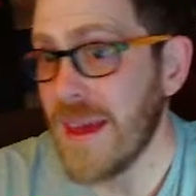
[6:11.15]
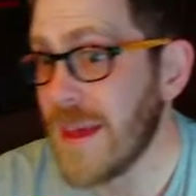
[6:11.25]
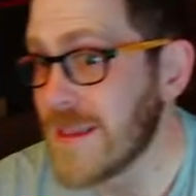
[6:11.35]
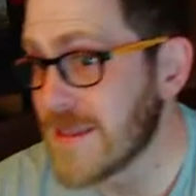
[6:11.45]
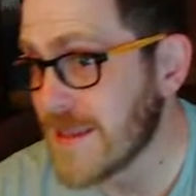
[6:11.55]

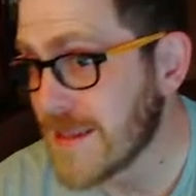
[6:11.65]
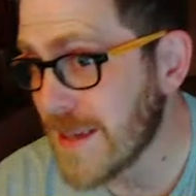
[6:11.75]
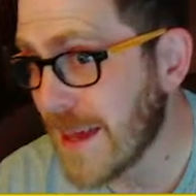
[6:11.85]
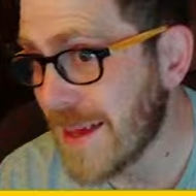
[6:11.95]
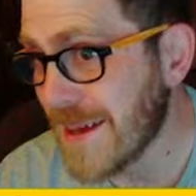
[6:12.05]
Is
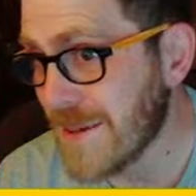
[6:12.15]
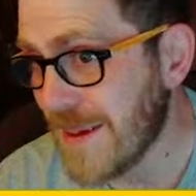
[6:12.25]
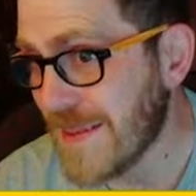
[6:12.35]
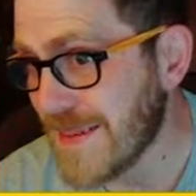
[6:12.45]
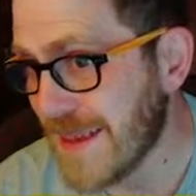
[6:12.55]
today going to
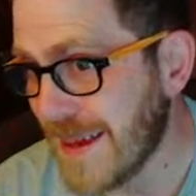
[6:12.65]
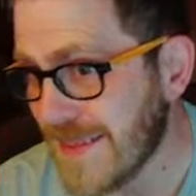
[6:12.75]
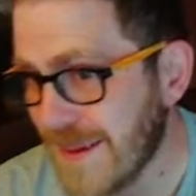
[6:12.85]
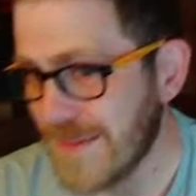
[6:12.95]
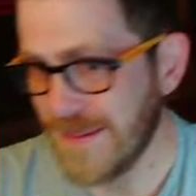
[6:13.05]
be the day,
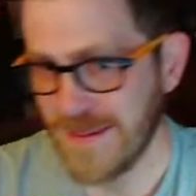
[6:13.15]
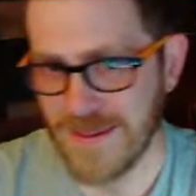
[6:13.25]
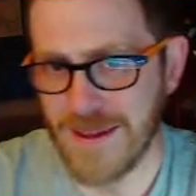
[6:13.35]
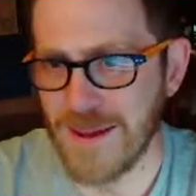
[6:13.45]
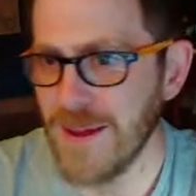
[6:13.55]
though?
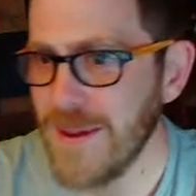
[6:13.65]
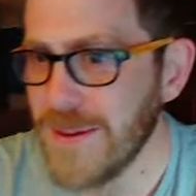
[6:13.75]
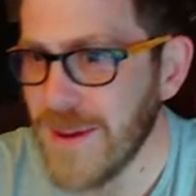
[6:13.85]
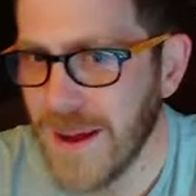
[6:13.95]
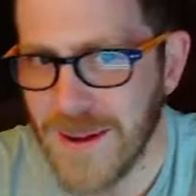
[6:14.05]

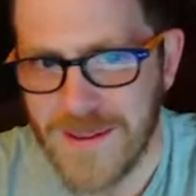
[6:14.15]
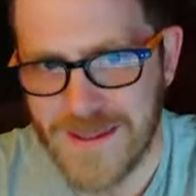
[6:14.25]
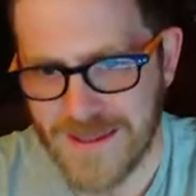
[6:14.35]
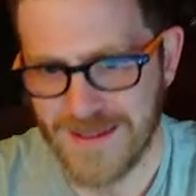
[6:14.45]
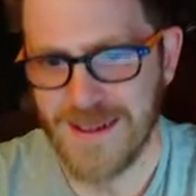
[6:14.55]
Who
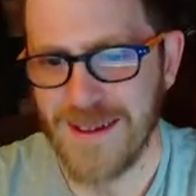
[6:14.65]
knows?